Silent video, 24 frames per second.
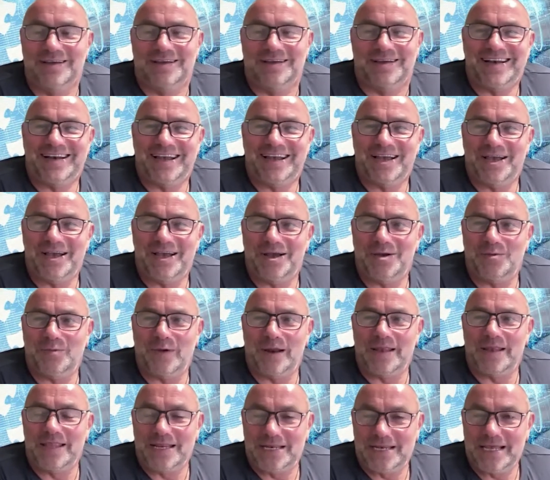and
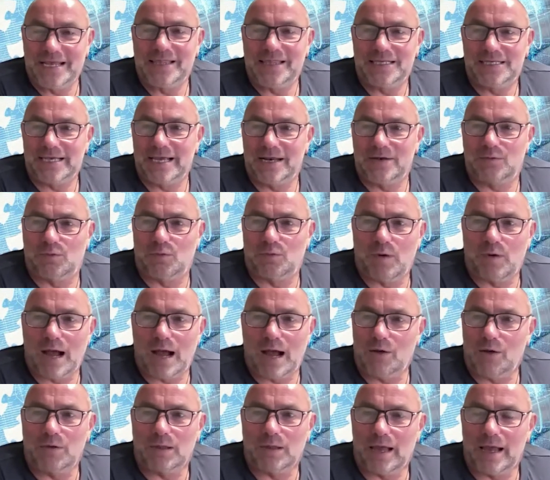when they did, they said,
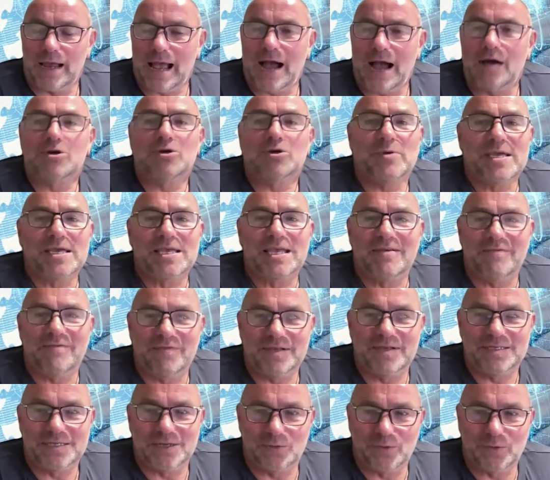"Wow, like how do we
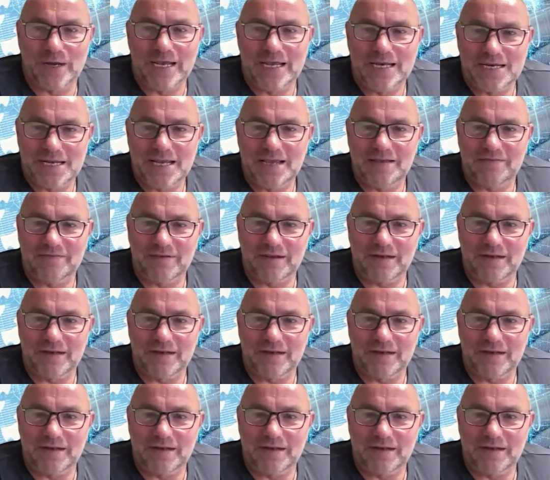give this away,